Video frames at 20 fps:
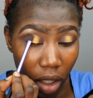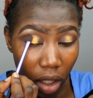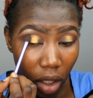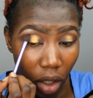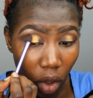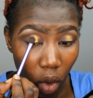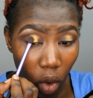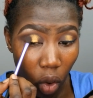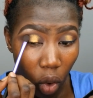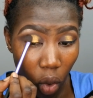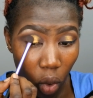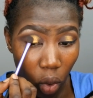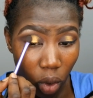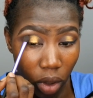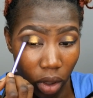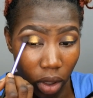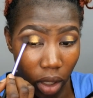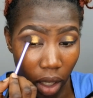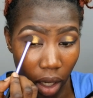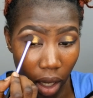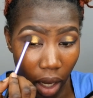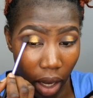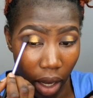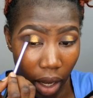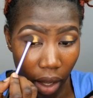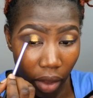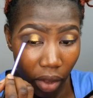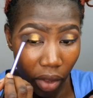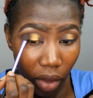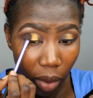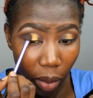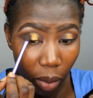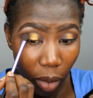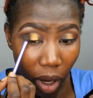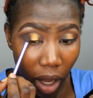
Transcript: the gold and the